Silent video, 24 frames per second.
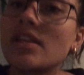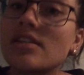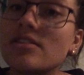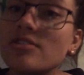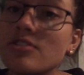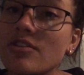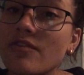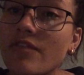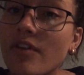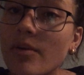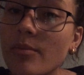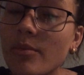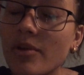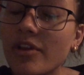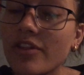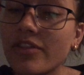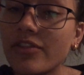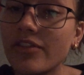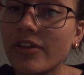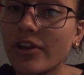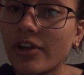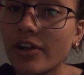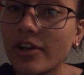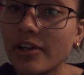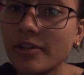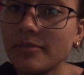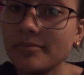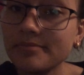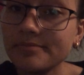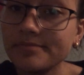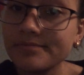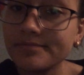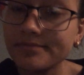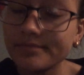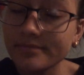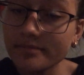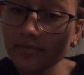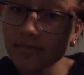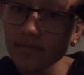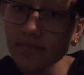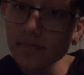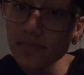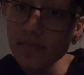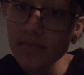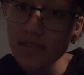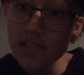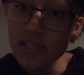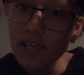is November 3rd,
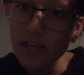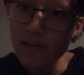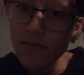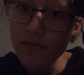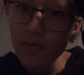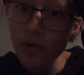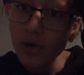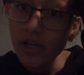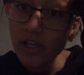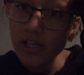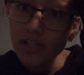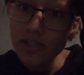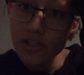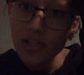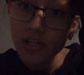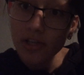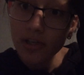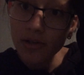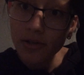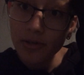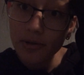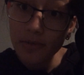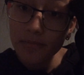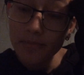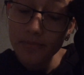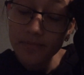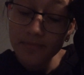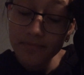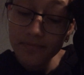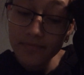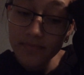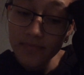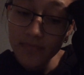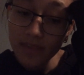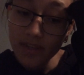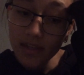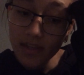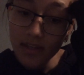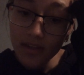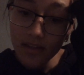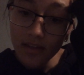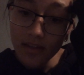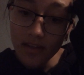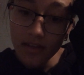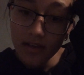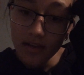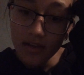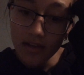day 42,
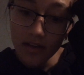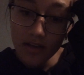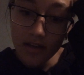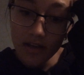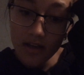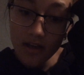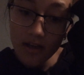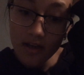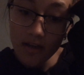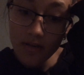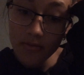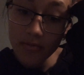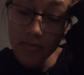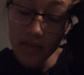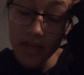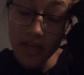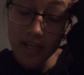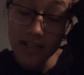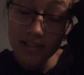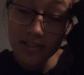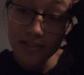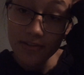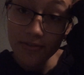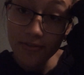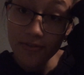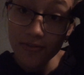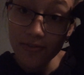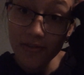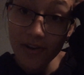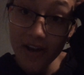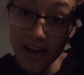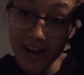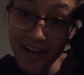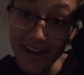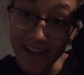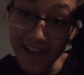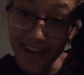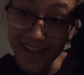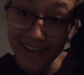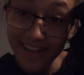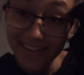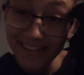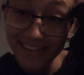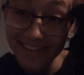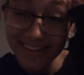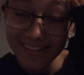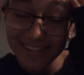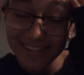um, and it's a Friday.